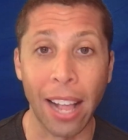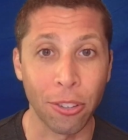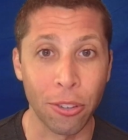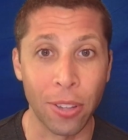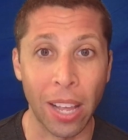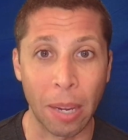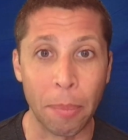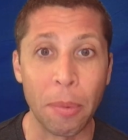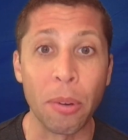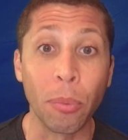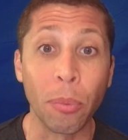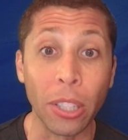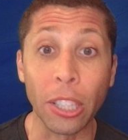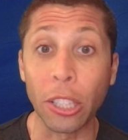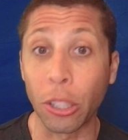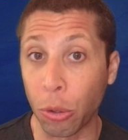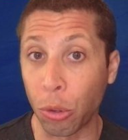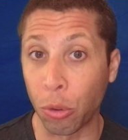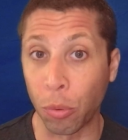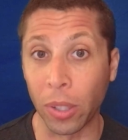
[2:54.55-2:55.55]
So that can be really
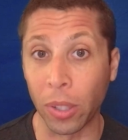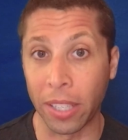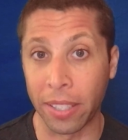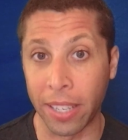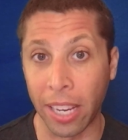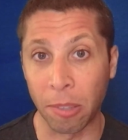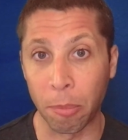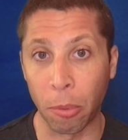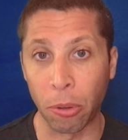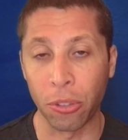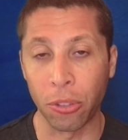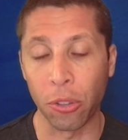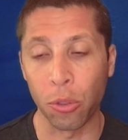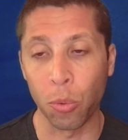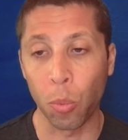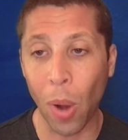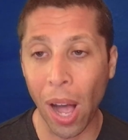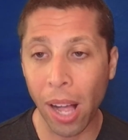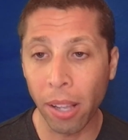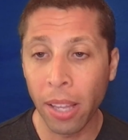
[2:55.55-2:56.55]
useful in Desmos as
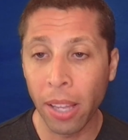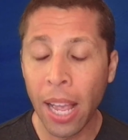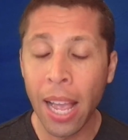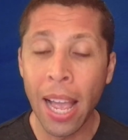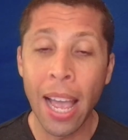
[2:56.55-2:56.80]
well.